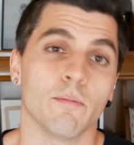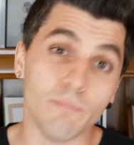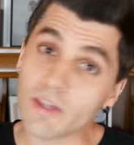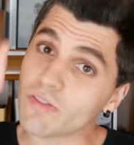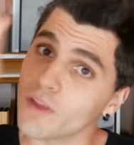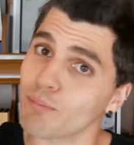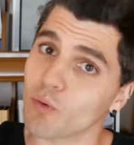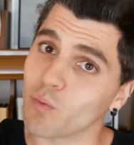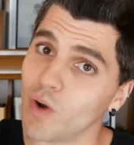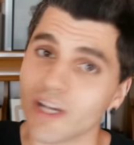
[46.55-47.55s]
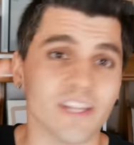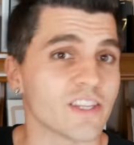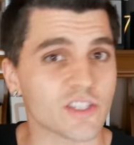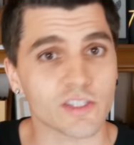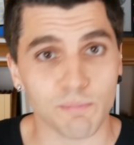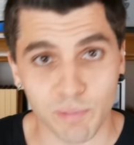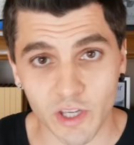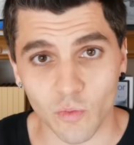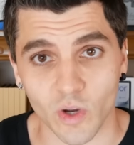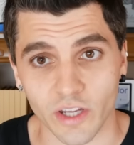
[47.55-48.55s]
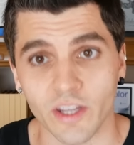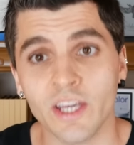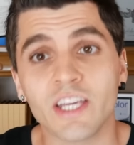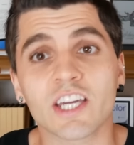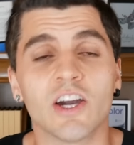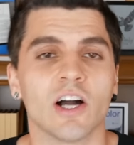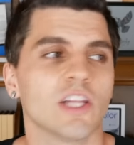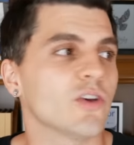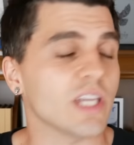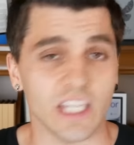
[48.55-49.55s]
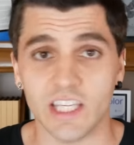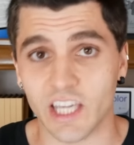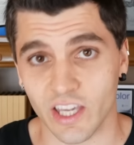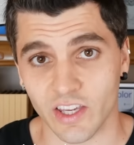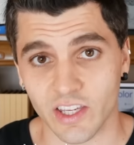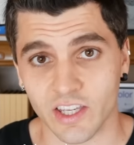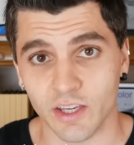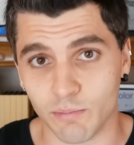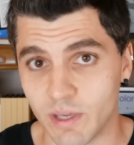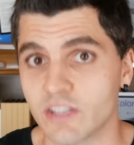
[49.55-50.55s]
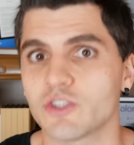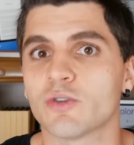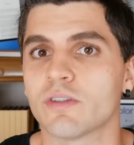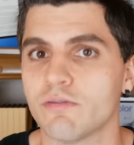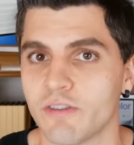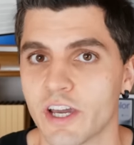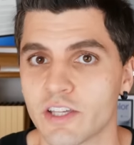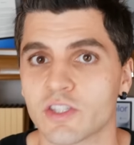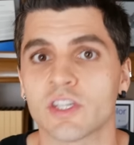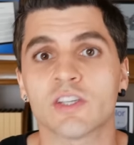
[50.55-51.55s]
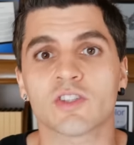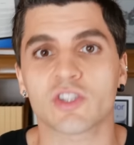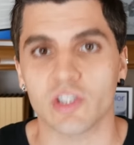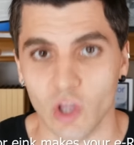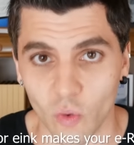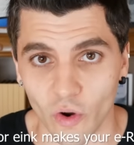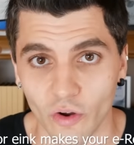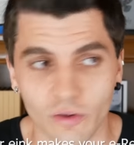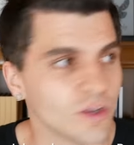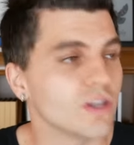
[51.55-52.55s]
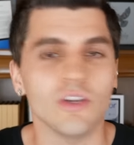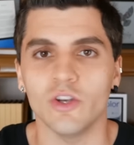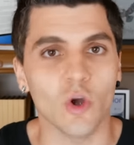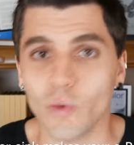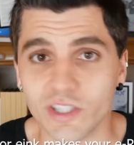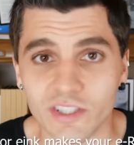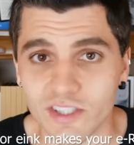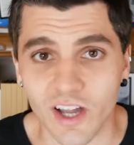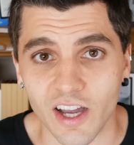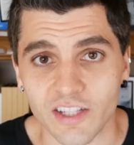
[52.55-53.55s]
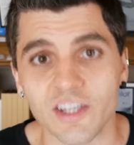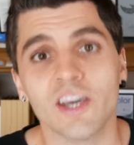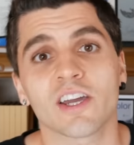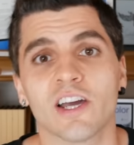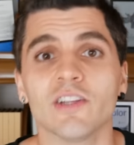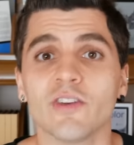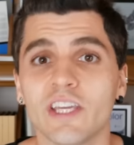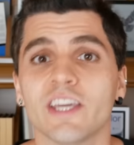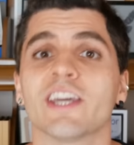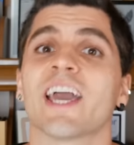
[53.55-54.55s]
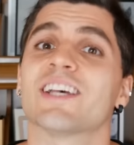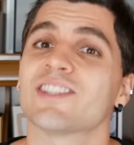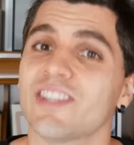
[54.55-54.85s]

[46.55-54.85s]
Myth number 1, and this is a big one, color e-ink makes your device slower. No, it does not. Color e-ink has